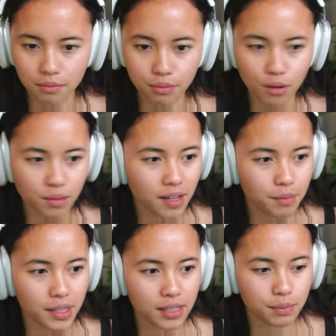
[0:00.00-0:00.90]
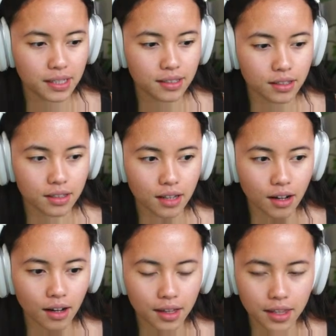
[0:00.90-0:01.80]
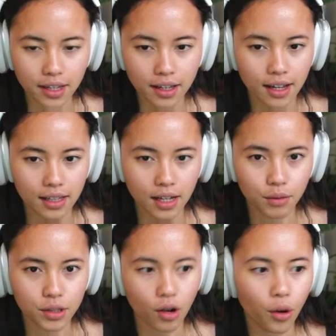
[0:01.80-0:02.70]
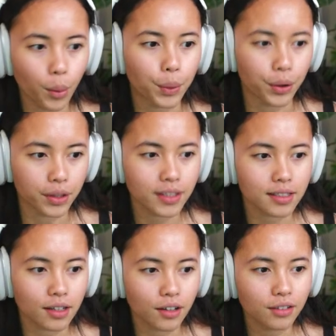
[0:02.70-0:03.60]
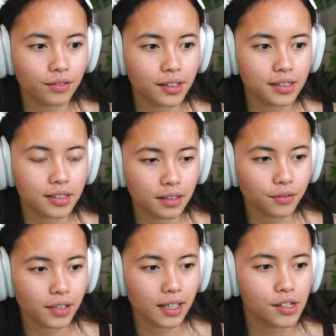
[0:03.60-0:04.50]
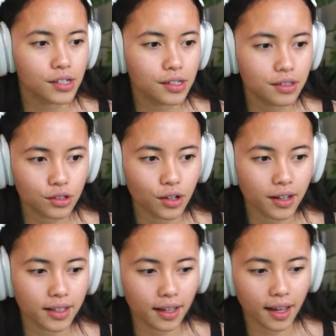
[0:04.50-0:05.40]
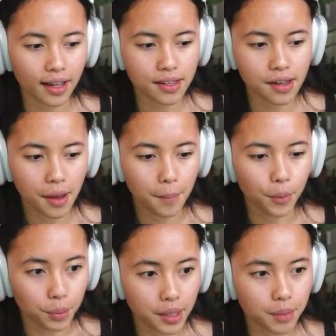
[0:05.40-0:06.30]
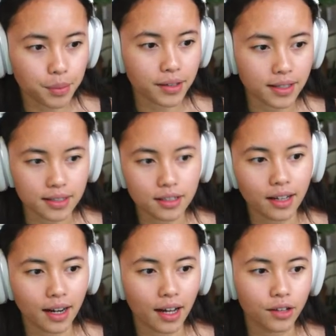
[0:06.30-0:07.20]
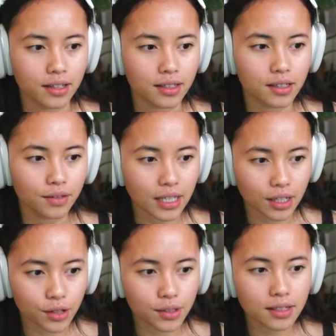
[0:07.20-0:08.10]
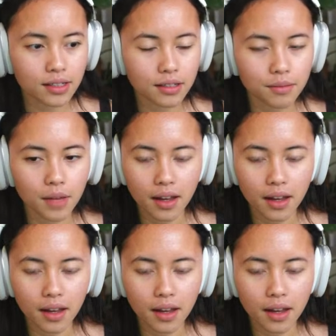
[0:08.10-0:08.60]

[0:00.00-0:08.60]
probably a best place to start. I think that was the whole point of this certification, to try and get more people into the cloud native ecosystem.